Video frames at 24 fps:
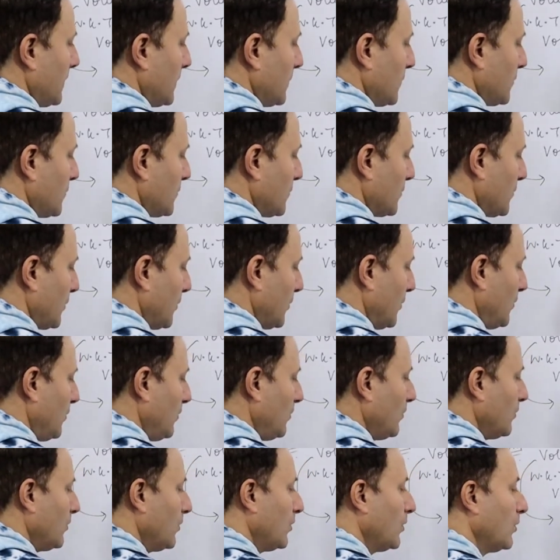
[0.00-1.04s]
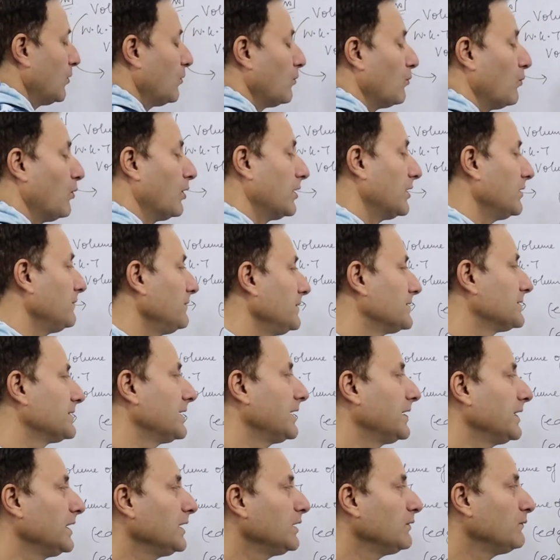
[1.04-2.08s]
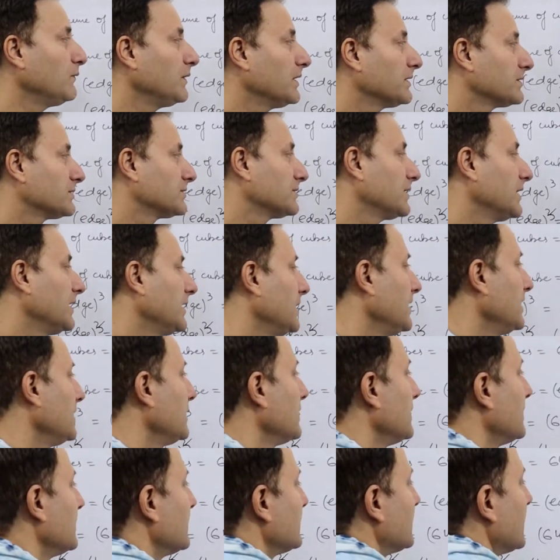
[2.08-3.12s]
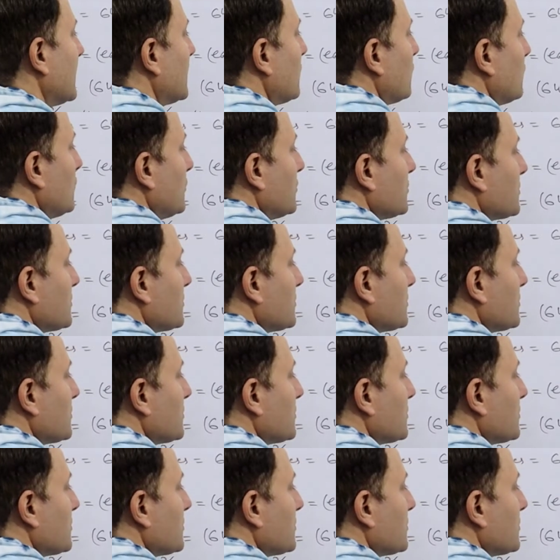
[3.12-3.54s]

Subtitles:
So what are we saying? We are saying that the